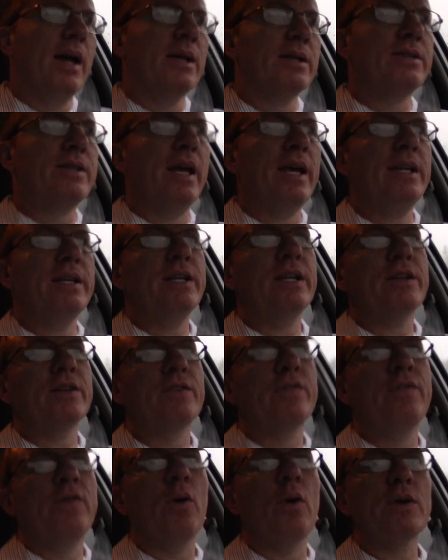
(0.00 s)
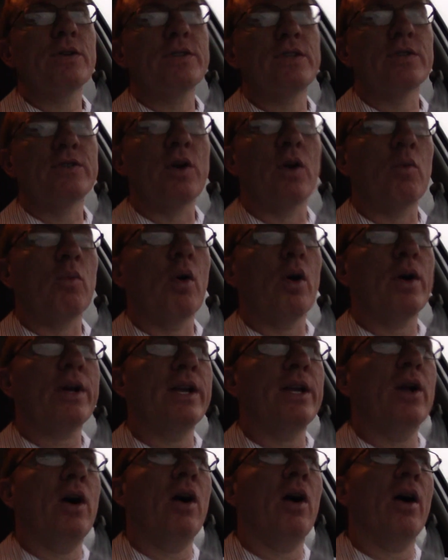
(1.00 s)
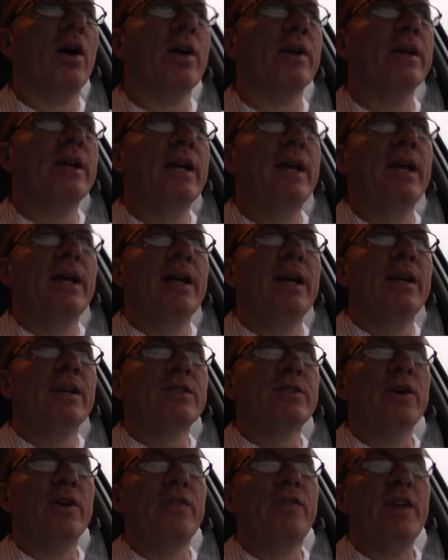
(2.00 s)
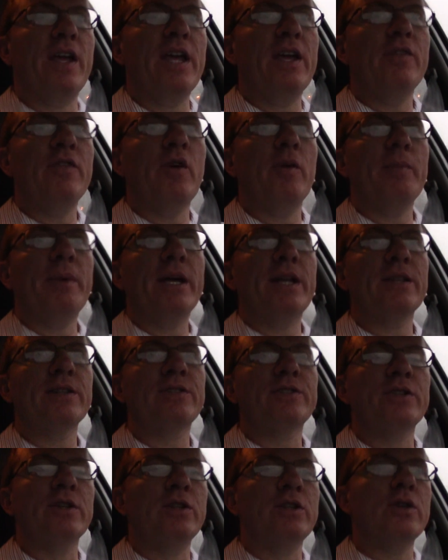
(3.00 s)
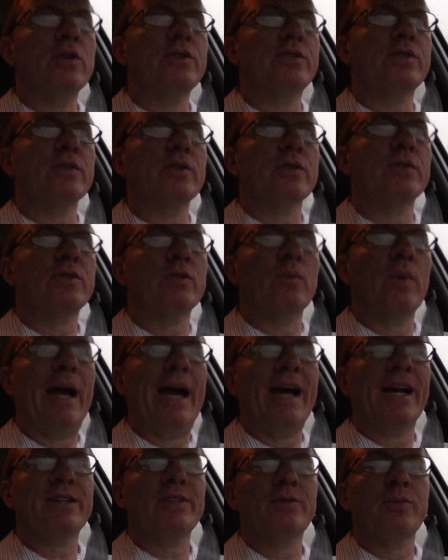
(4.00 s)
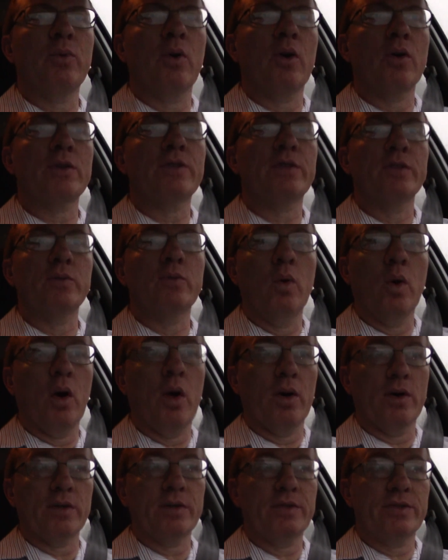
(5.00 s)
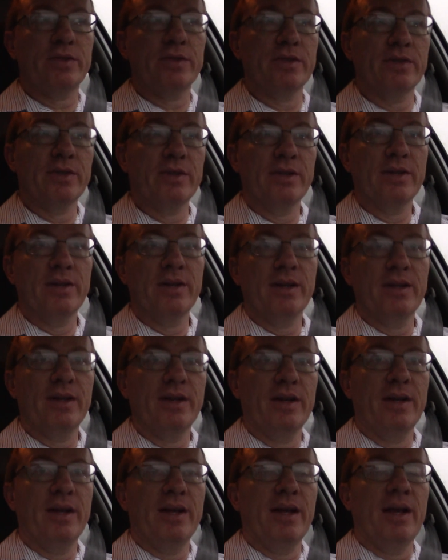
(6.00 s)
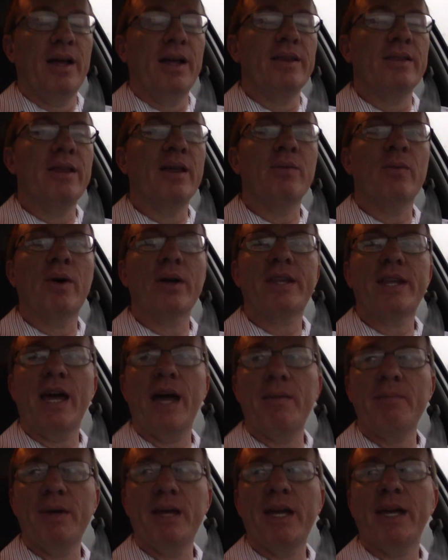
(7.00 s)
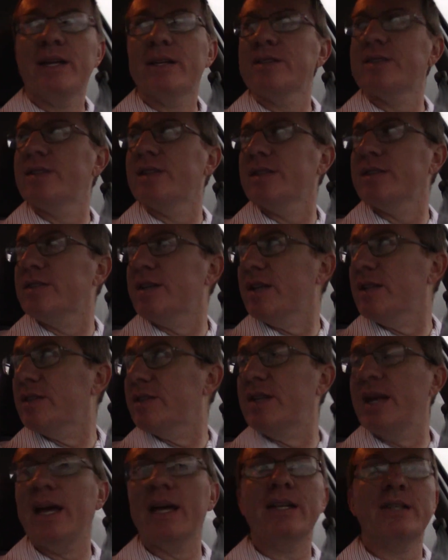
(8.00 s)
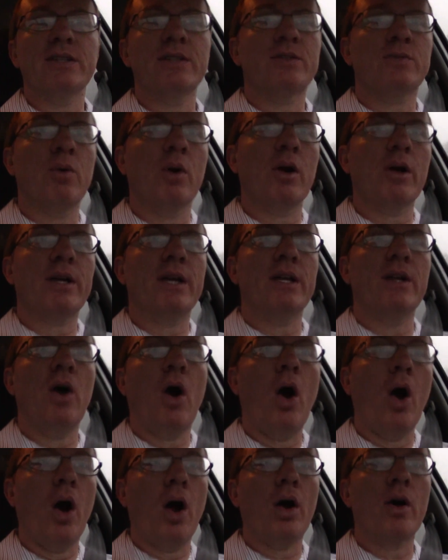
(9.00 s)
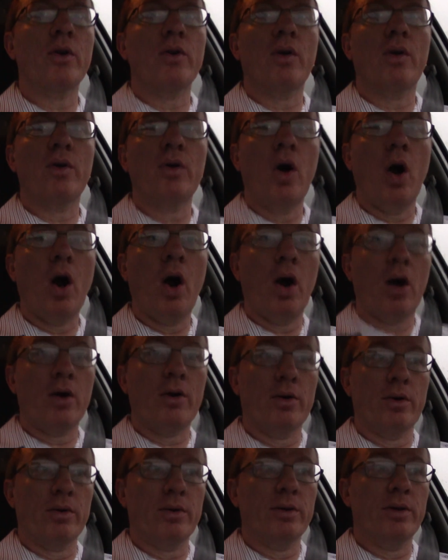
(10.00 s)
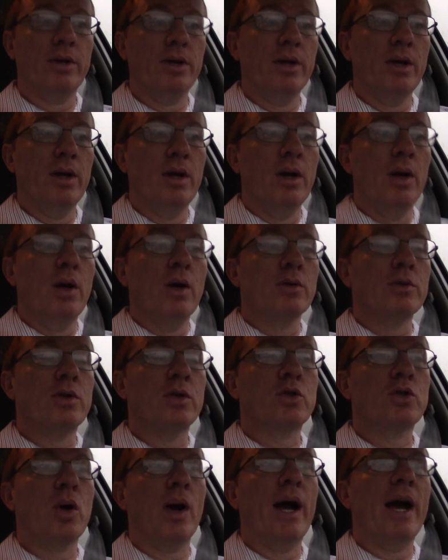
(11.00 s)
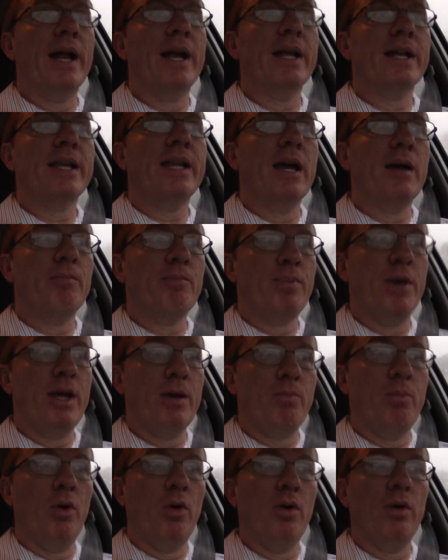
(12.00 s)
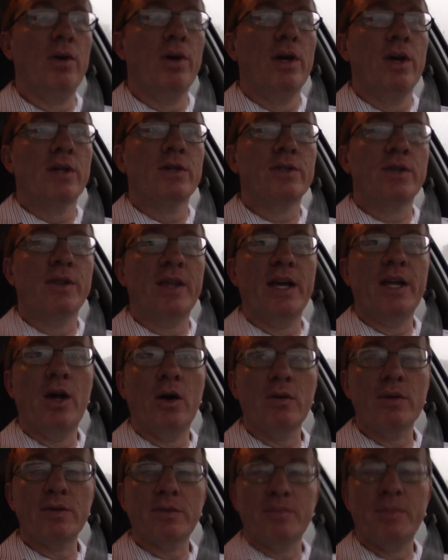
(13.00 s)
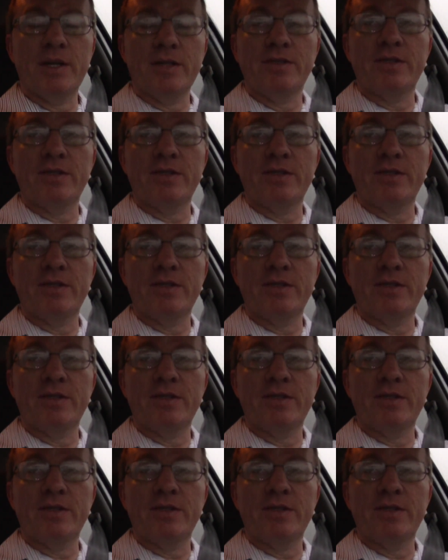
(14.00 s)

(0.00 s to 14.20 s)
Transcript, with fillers: Satan and his forces are working hard. So if evil men and seducers wax worse and worse, then what that means is that Satan is working harder and harder to try to get people so they don't be